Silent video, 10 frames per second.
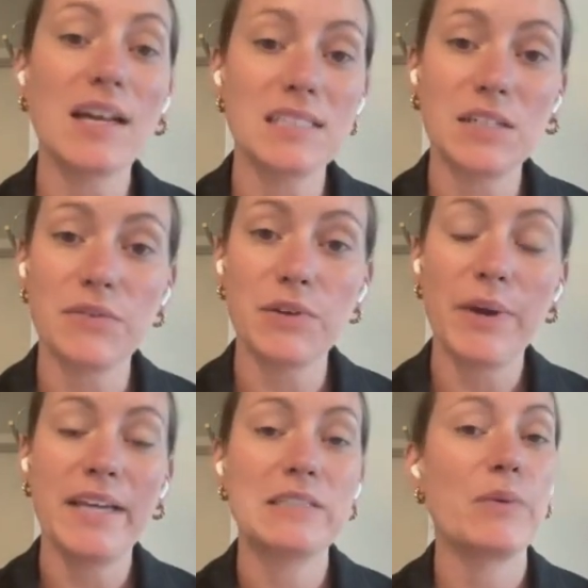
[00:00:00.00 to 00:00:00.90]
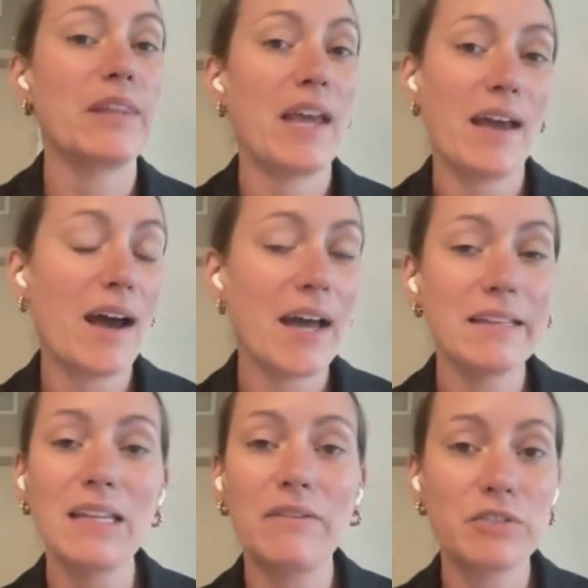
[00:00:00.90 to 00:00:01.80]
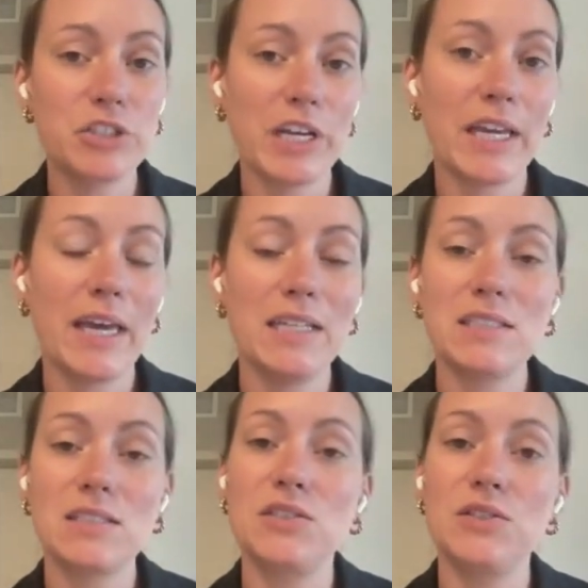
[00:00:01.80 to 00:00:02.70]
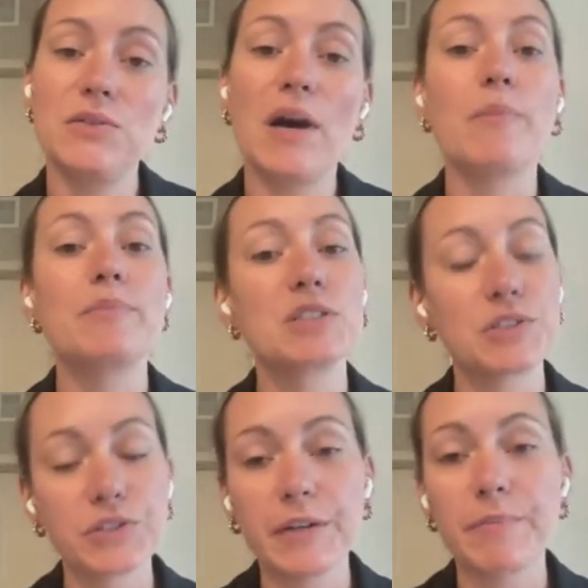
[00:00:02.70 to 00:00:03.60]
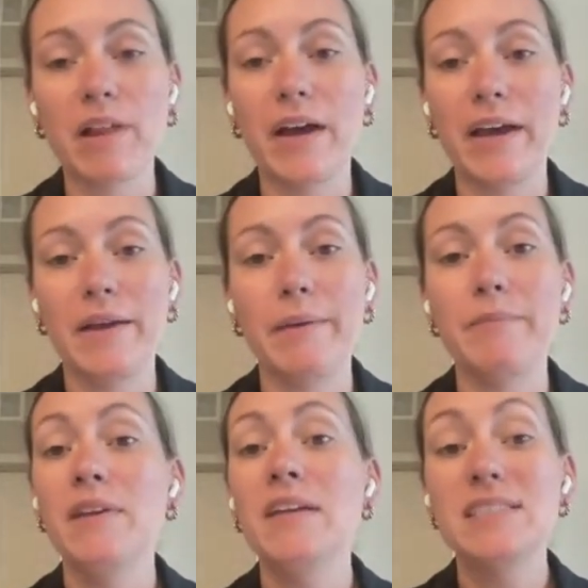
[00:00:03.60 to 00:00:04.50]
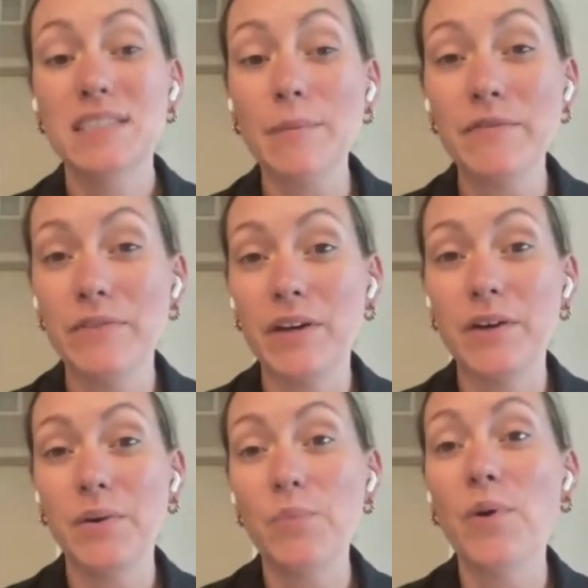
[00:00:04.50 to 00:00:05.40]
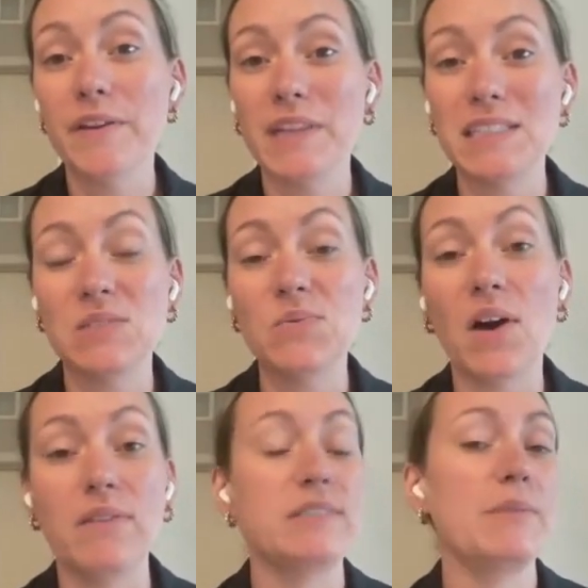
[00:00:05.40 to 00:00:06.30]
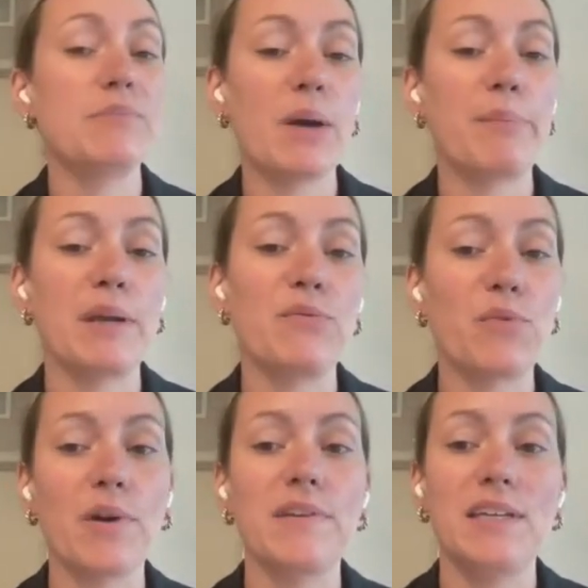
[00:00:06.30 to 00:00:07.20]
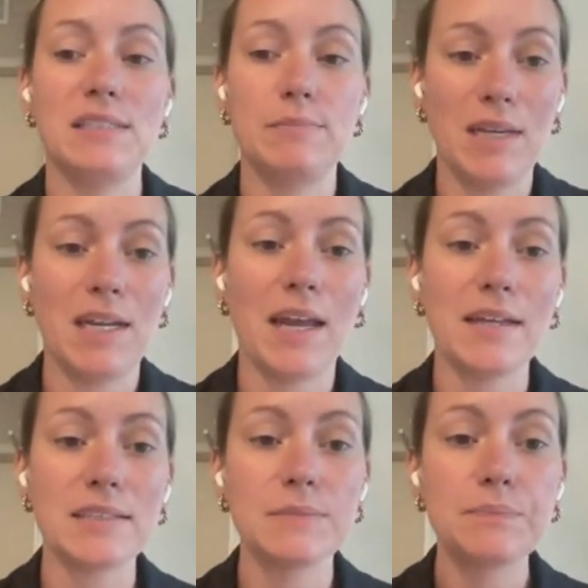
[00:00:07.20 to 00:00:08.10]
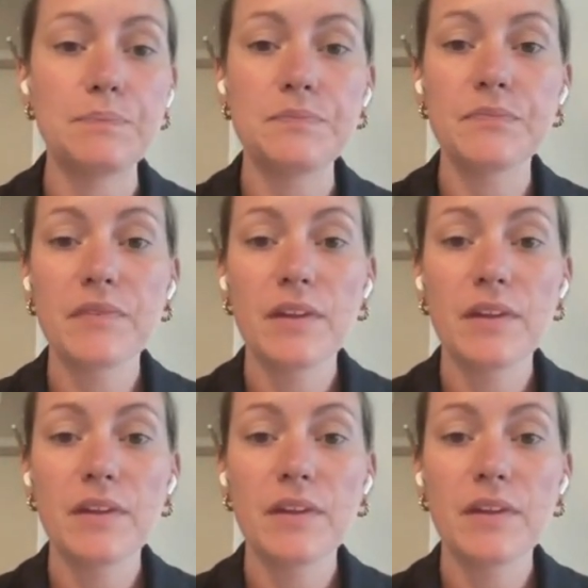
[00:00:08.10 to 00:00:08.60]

lots of different ways with AI, leveraging it to help streamline some of the work that's involved in prepping for these meetings.